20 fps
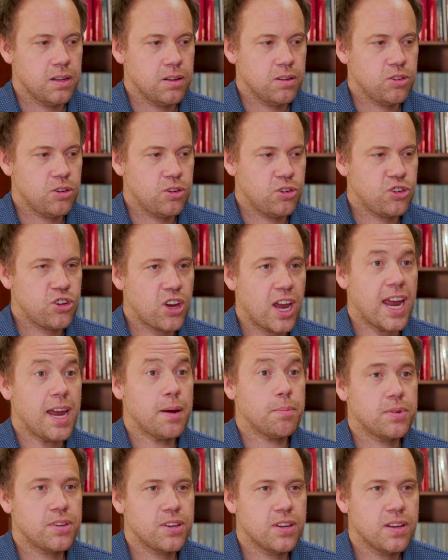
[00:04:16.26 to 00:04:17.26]

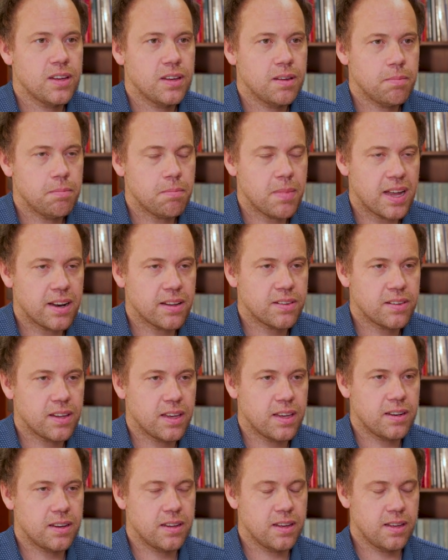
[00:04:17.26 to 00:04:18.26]
shaped
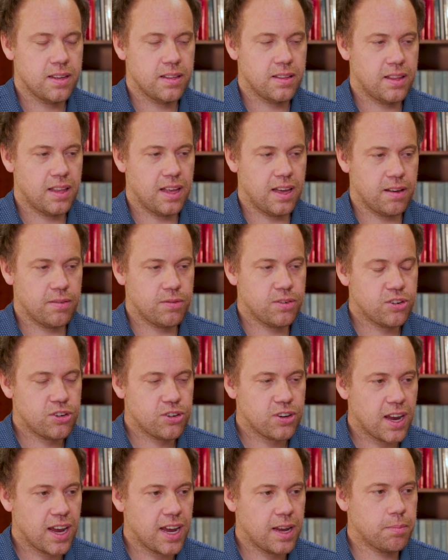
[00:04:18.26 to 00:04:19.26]
medicine, that have
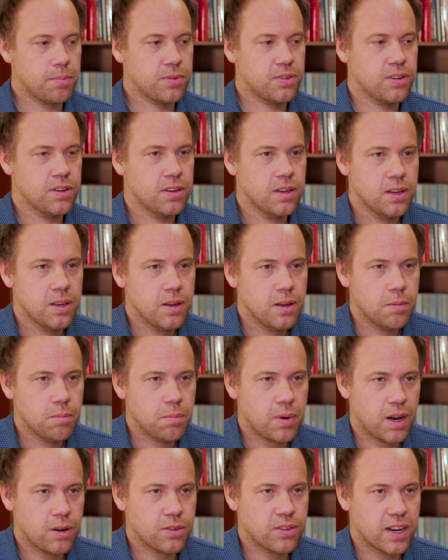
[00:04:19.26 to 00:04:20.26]
shaped
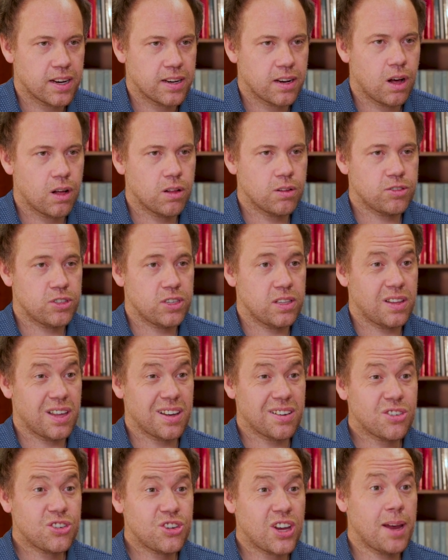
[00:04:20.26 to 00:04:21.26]
biotechnology, that
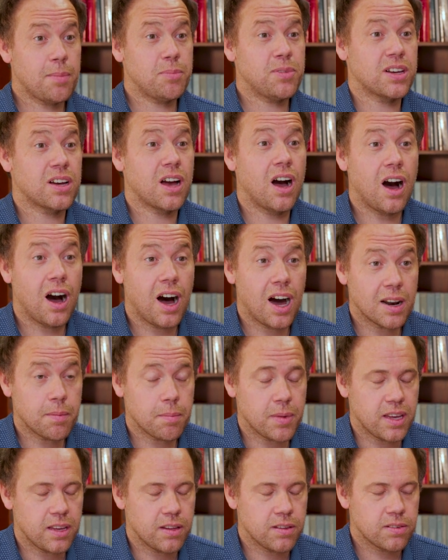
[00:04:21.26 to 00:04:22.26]
have shaped
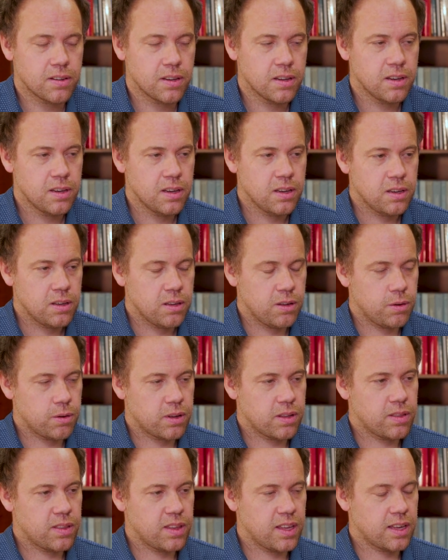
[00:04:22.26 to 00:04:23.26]
economies, you
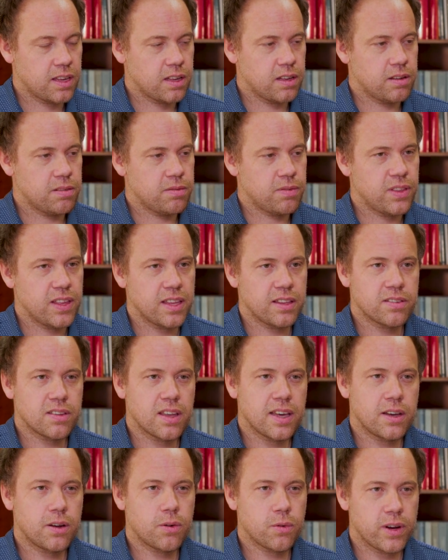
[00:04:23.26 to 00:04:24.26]
can think of things
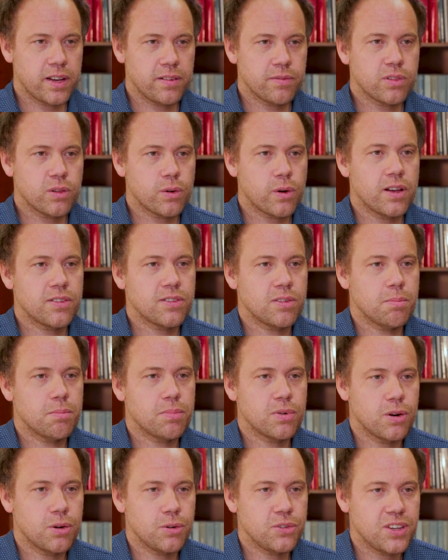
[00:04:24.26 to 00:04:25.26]
like green fluorescent
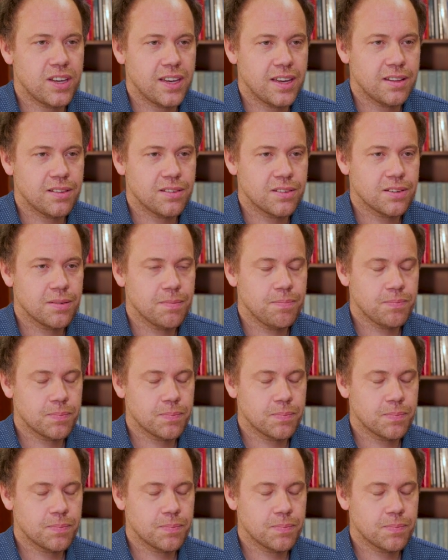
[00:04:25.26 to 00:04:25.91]
proteins.